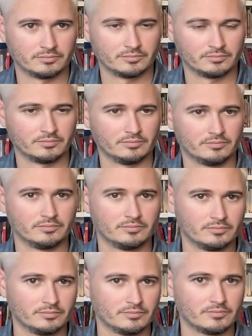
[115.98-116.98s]

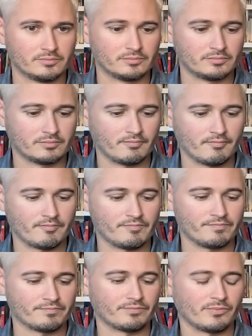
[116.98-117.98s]

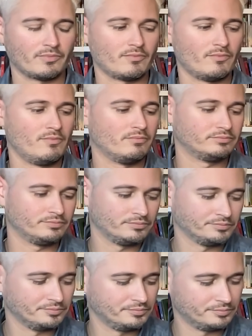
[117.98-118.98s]

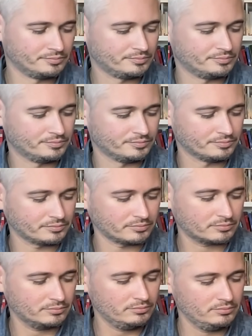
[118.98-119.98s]

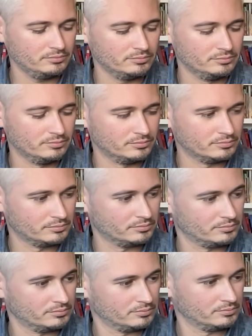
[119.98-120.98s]

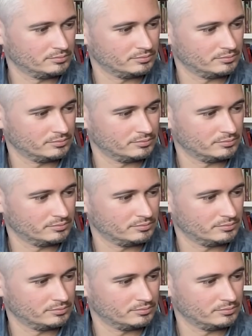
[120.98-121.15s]
This person isn't speaking.